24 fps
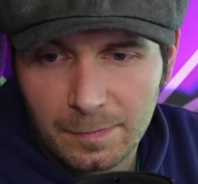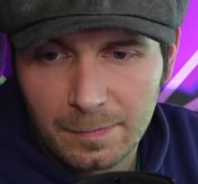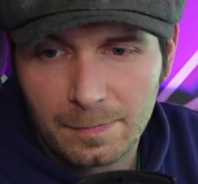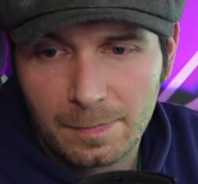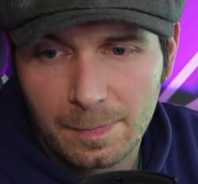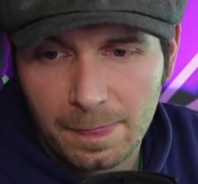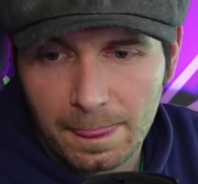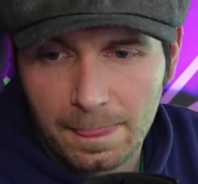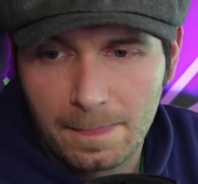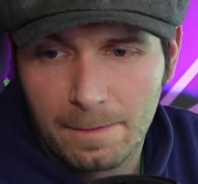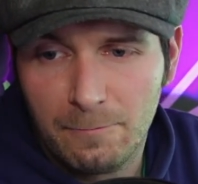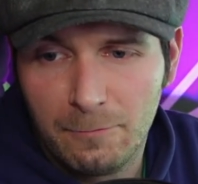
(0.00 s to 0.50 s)

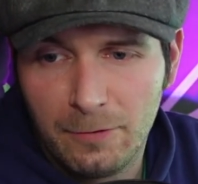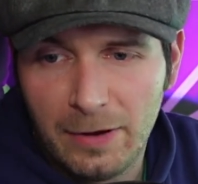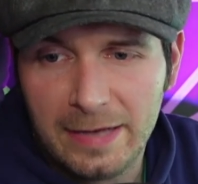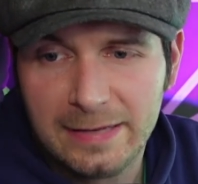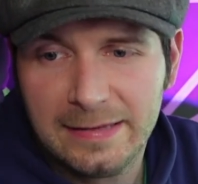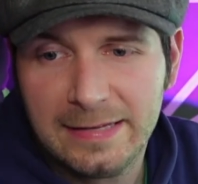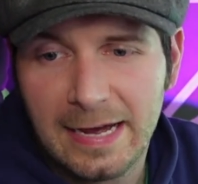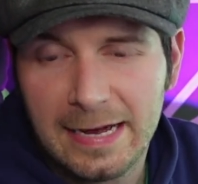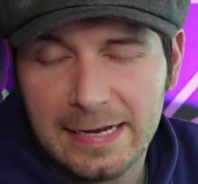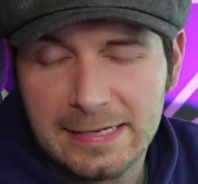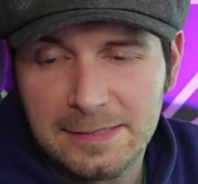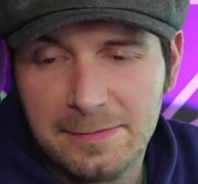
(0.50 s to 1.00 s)
Red,
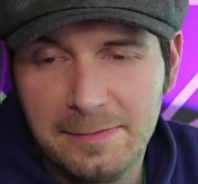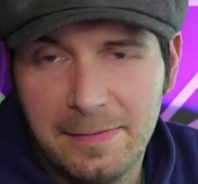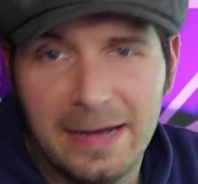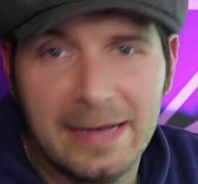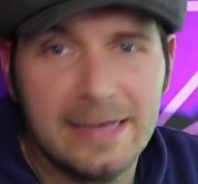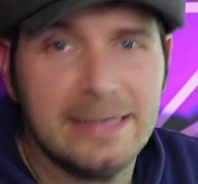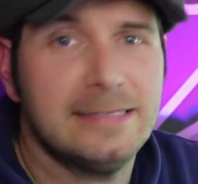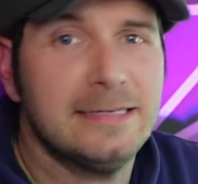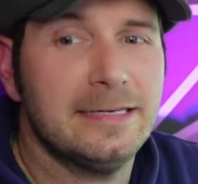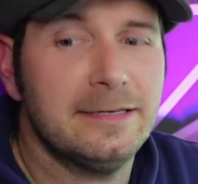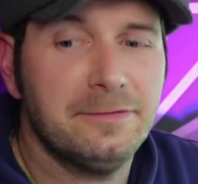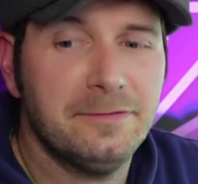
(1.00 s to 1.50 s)
that is
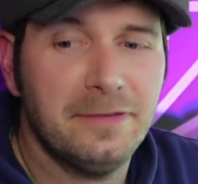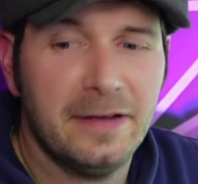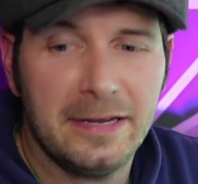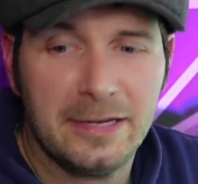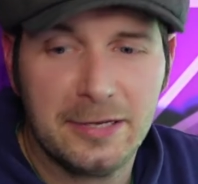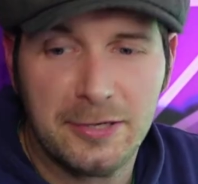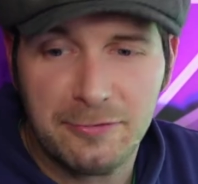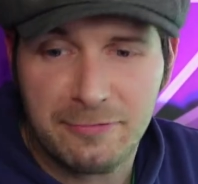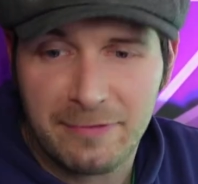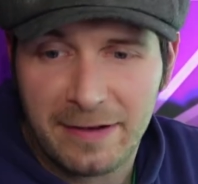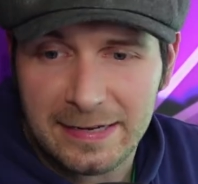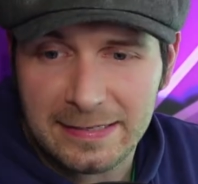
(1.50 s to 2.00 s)
amazing. Thank
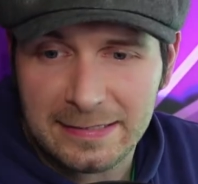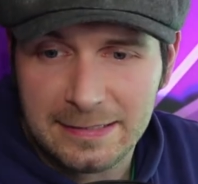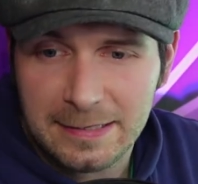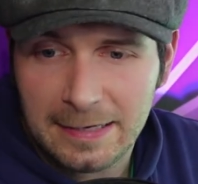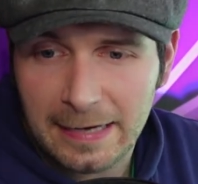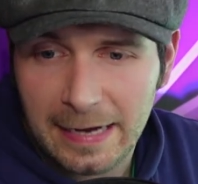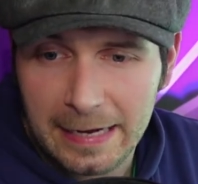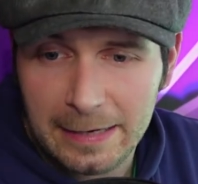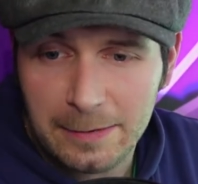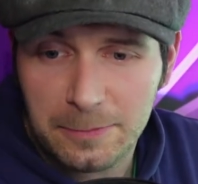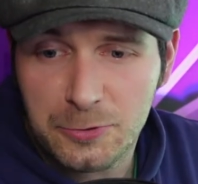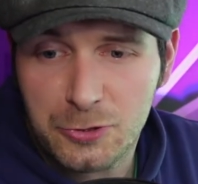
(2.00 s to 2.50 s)
you, Red.
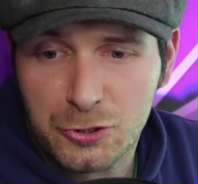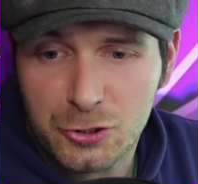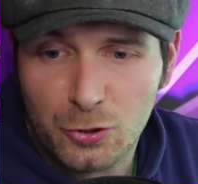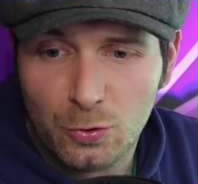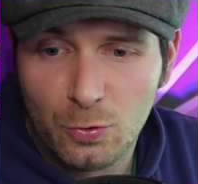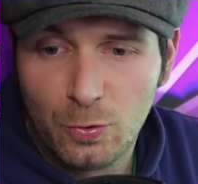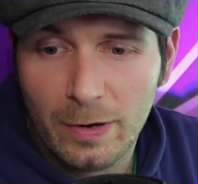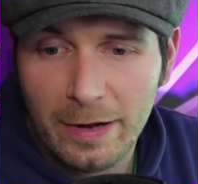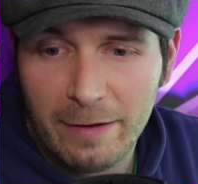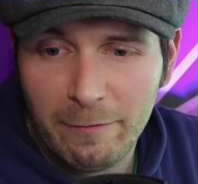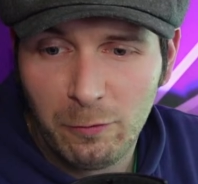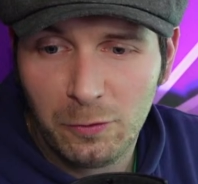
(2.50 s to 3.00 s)
And I'm
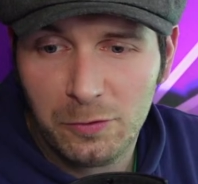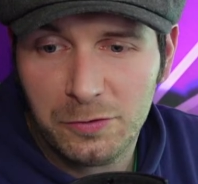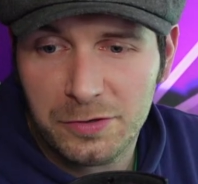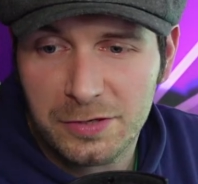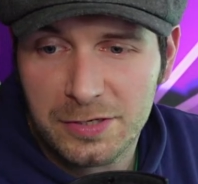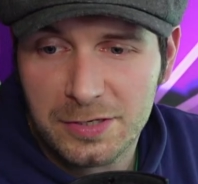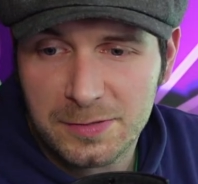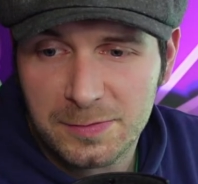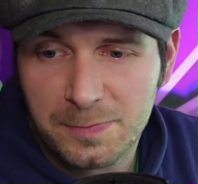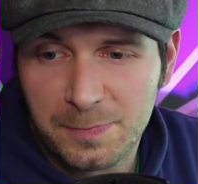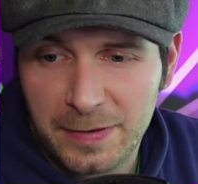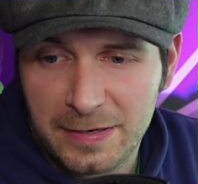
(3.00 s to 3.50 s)
sure everyone
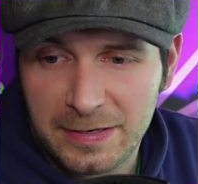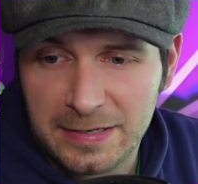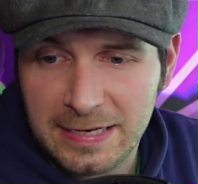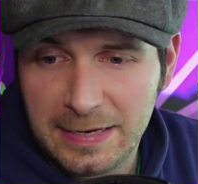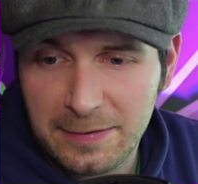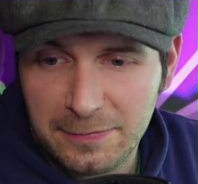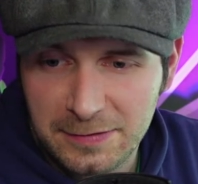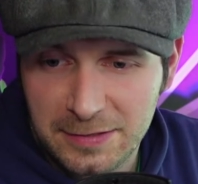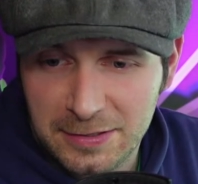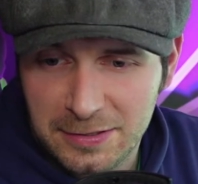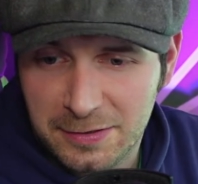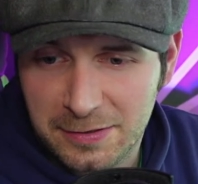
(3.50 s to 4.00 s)
that's been
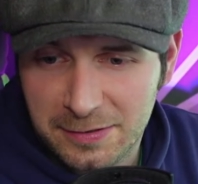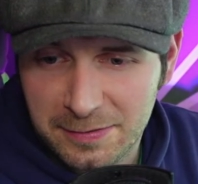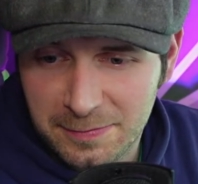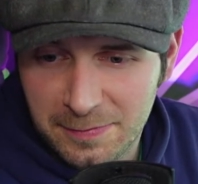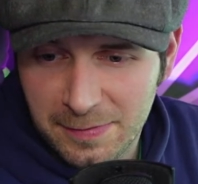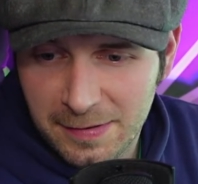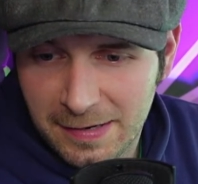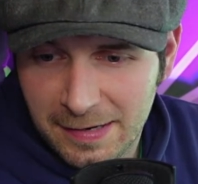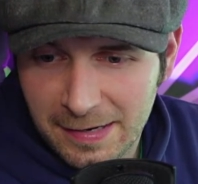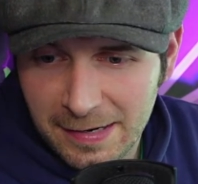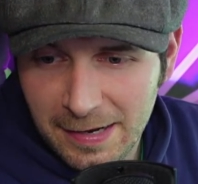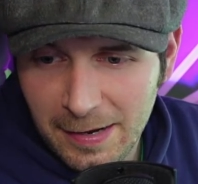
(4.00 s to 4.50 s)
gifted a
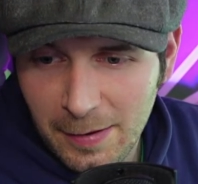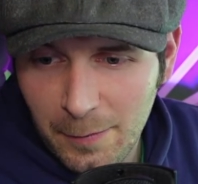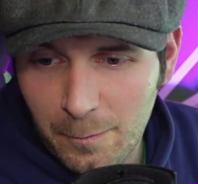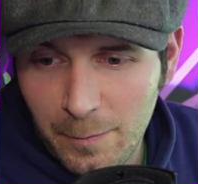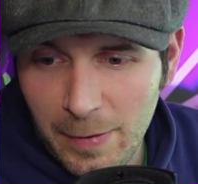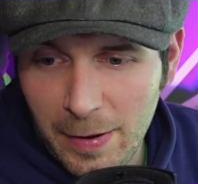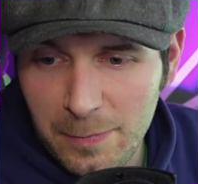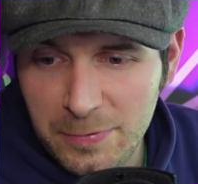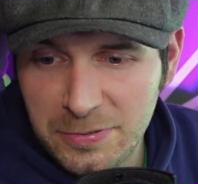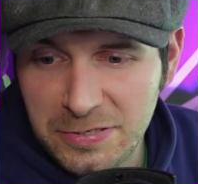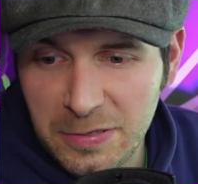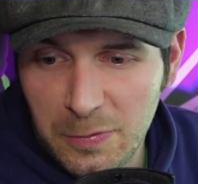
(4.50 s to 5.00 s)

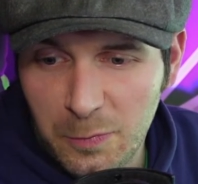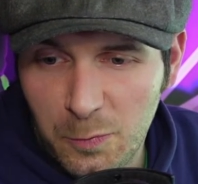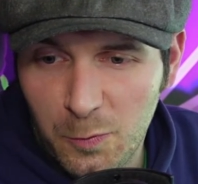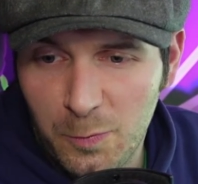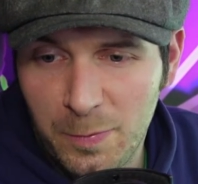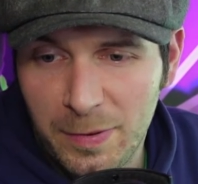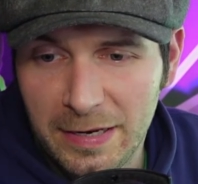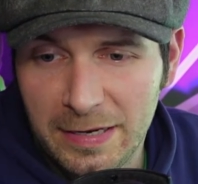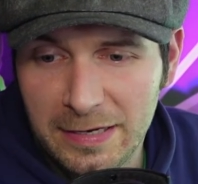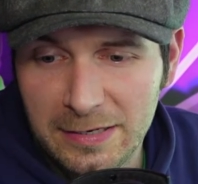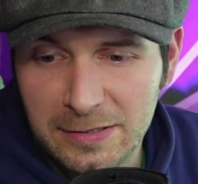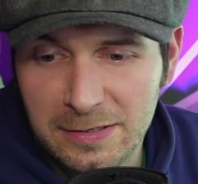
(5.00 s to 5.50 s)
membership will
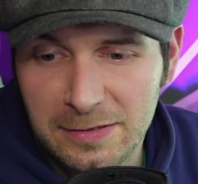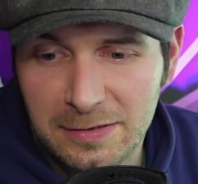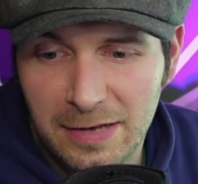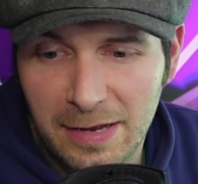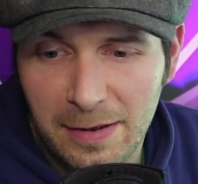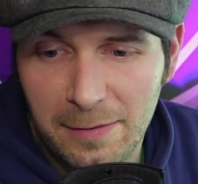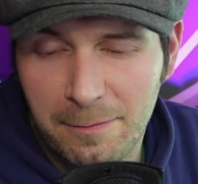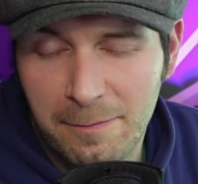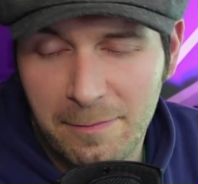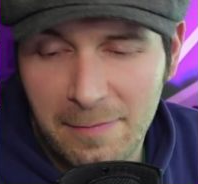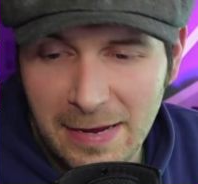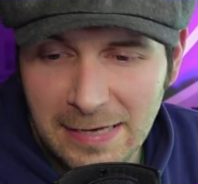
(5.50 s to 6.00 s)
be
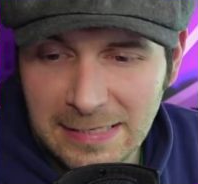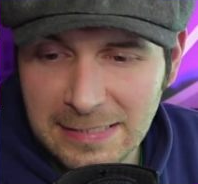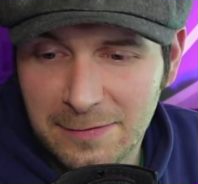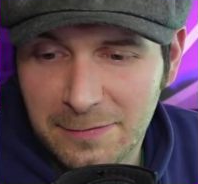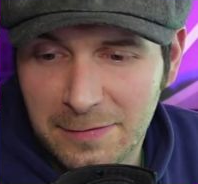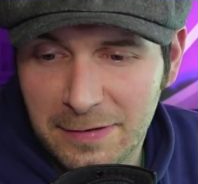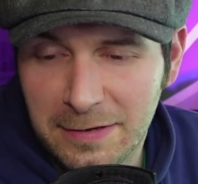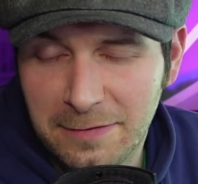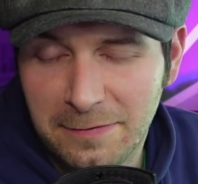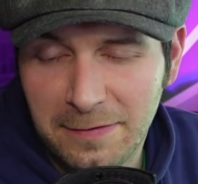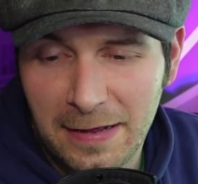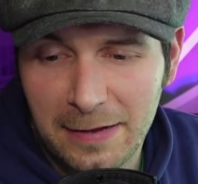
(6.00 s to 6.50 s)

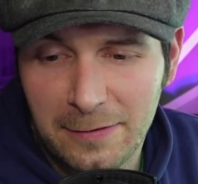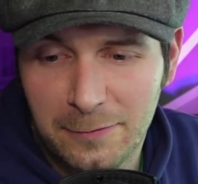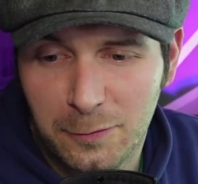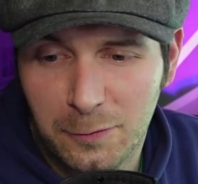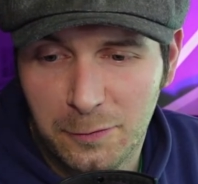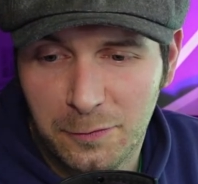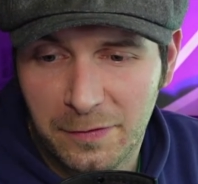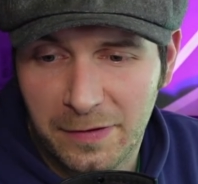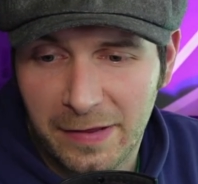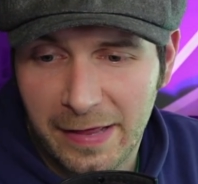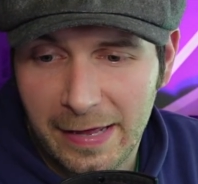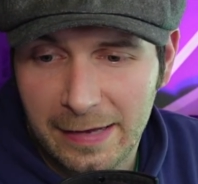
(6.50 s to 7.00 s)
massively thankful
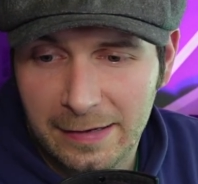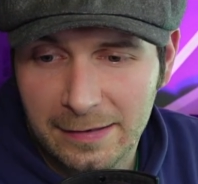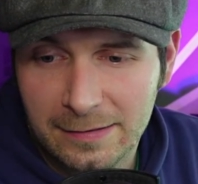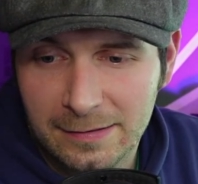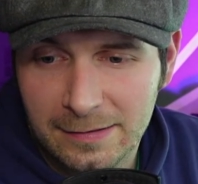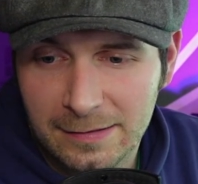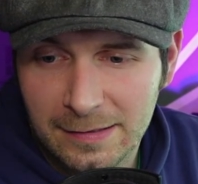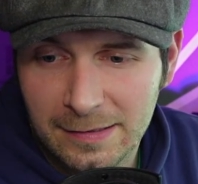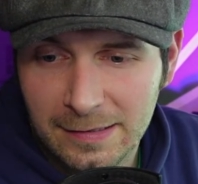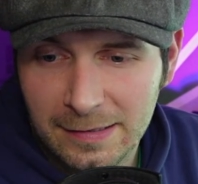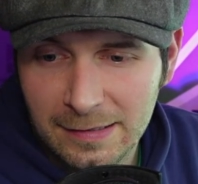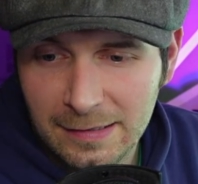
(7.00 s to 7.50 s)
for that.
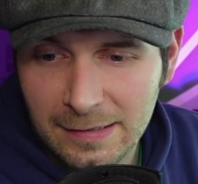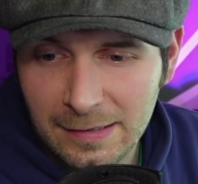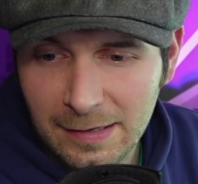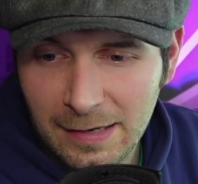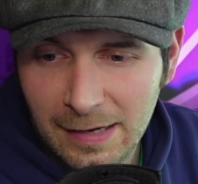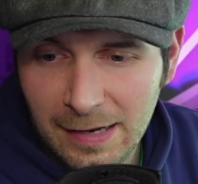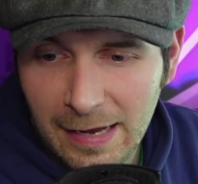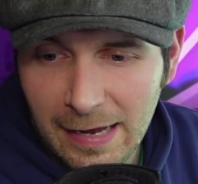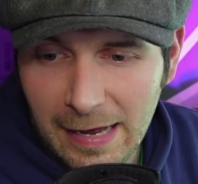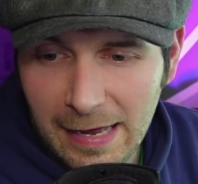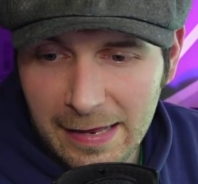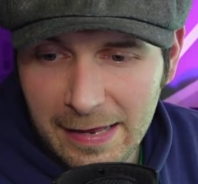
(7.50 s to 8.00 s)

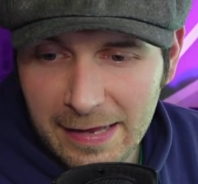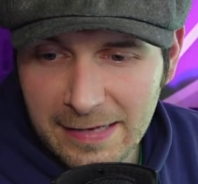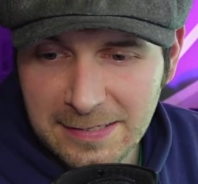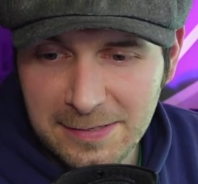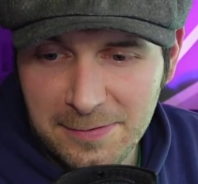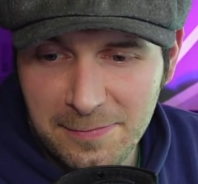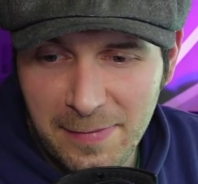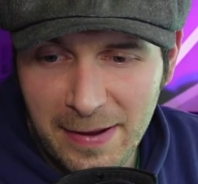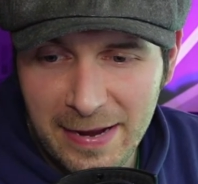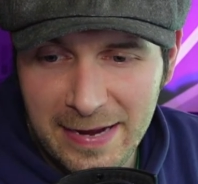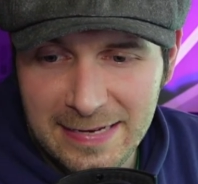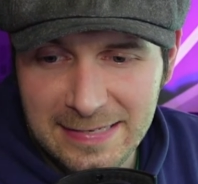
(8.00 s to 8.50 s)
That's
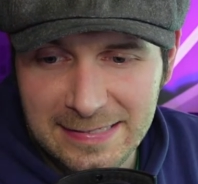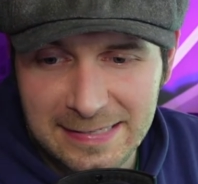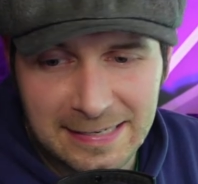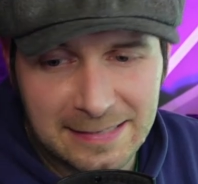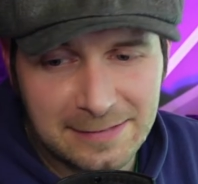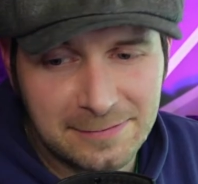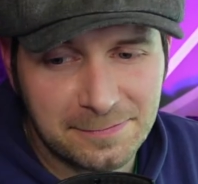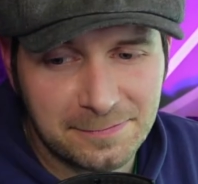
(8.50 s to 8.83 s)
amazing.